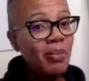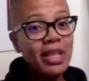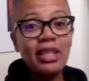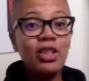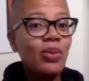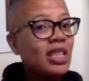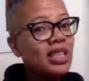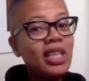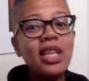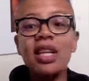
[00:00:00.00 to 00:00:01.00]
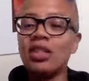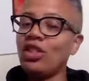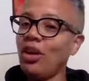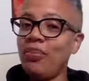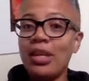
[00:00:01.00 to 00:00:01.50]
and twisting and
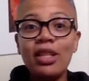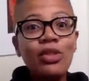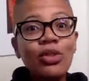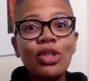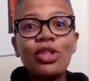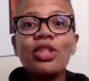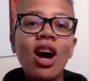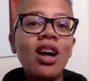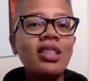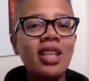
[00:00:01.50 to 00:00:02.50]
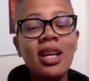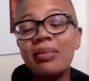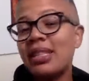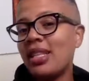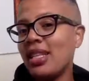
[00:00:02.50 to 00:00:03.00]
jumping and doing the star
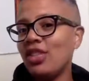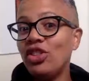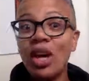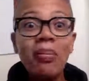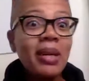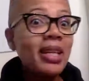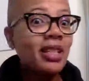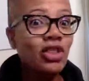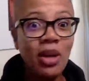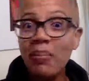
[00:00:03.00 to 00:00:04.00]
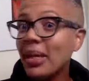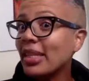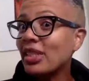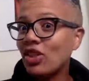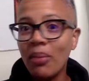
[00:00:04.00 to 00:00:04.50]
jumps and then jumping and jumping
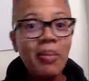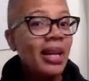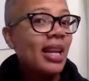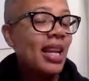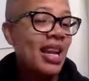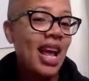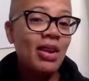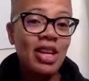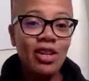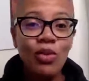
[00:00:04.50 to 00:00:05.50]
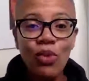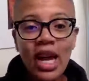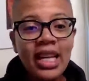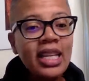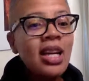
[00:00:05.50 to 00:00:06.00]
and jumping. And then I did the
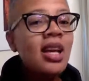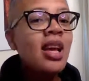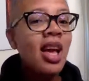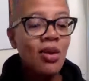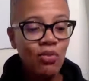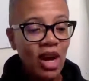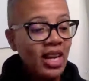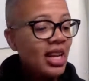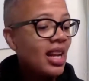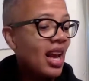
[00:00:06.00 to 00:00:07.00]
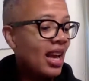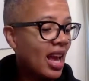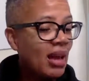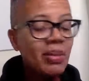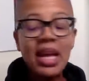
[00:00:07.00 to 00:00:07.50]
running. And I
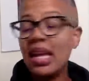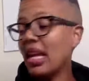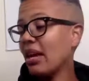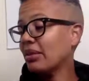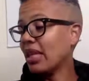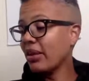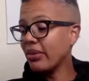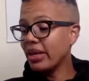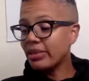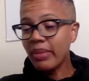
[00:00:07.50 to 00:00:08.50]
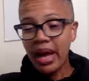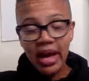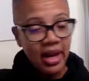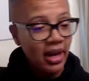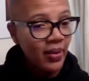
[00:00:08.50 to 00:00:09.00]
came in and I was like, where's
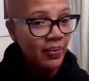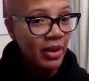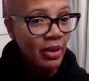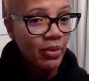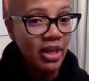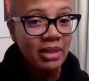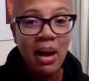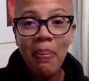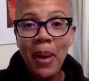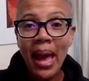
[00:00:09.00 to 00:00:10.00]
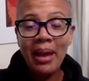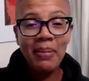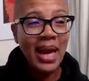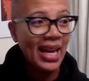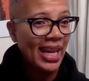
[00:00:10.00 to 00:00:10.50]
my pain
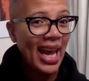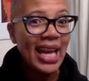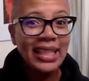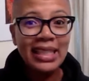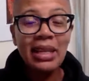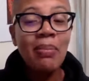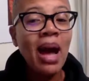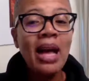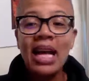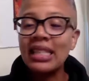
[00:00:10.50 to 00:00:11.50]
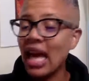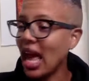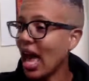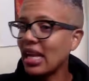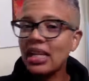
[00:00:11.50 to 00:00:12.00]
medication? My
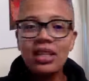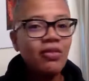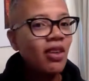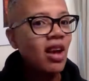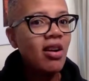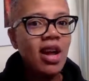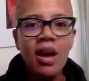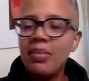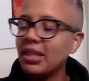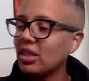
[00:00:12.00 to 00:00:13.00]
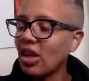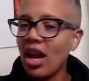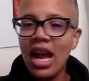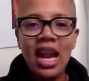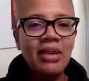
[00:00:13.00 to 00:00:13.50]
sciatica flared up. It
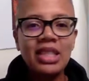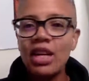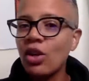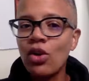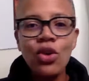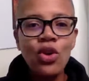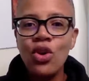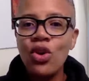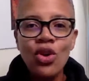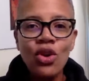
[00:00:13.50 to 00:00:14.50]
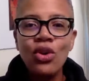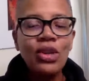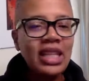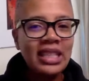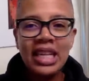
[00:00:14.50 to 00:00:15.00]
started. And I was like, no,
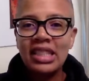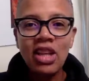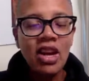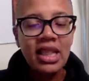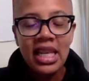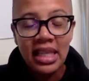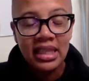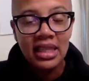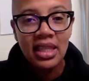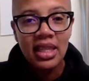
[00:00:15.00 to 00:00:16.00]
let's not start this.